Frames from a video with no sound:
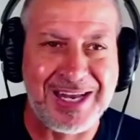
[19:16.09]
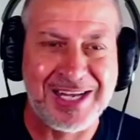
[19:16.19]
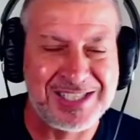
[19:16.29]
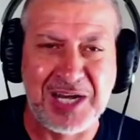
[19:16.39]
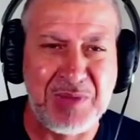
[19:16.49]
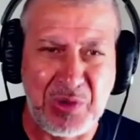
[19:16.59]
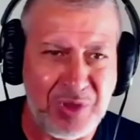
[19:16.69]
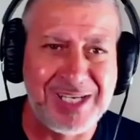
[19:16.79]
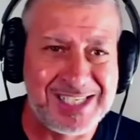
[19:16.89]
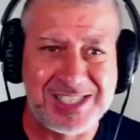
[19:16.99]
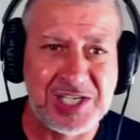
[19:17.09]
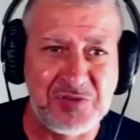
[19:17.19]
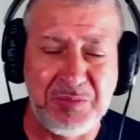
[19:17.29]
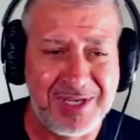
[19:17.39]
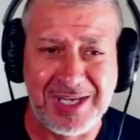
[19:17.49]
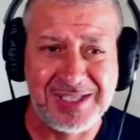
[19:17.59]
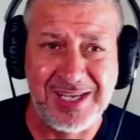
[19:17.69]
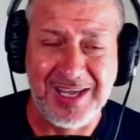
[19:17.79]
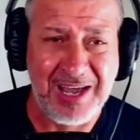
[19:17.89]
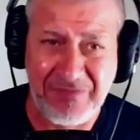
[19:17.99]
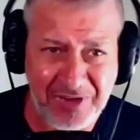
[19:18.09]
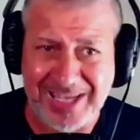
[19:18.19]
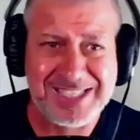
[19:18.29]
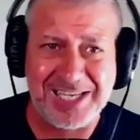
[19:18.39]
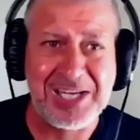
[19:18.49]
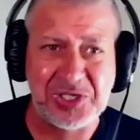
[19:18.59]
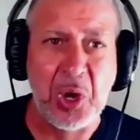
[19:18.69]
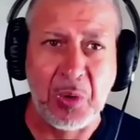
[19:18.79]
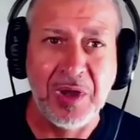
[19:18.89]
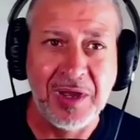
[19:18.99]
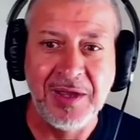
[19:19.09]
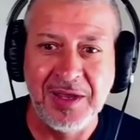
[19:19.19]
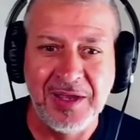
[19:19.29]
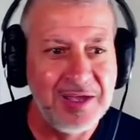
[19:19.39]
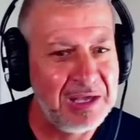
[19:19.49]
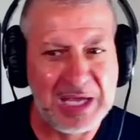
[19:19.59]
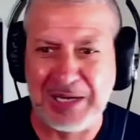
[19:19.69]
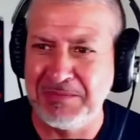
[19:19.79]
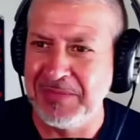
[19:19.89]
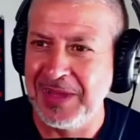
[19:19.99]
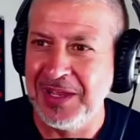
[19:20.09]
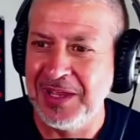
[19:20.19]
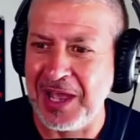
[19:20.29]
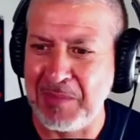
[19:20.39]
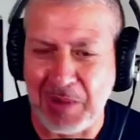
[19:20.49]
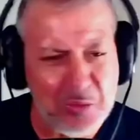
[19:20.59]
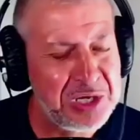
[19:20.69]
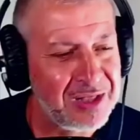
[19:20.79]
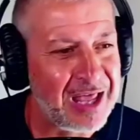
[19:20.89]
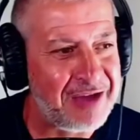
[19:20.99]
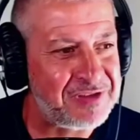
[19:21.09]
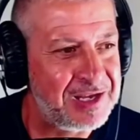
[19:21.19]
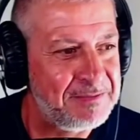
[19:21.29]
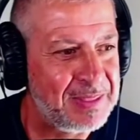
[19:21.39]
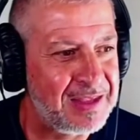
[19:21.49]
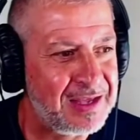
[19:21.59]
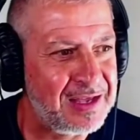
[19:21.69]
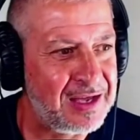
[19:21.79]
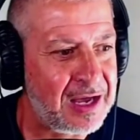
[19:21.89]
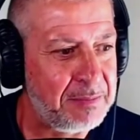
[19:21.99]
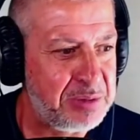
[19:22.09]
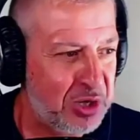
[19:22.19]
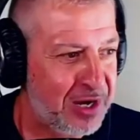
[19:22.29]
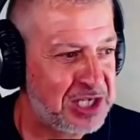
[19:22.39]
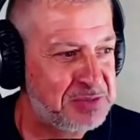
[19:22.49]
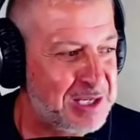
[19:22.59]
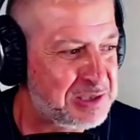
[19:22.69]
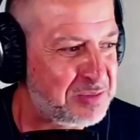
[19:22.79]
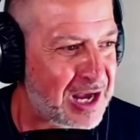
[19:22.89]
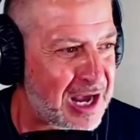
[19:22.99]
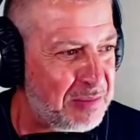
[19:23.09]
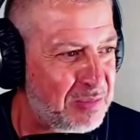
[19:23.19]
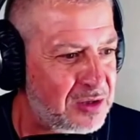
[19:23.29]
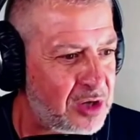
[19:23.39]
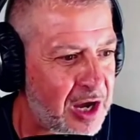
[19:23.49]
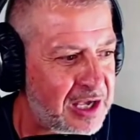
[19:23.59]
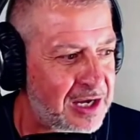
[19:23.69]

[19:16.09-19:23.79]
It's going to be really successful because I fucking say so. And I remember when you left, Peter and I spent some time talking.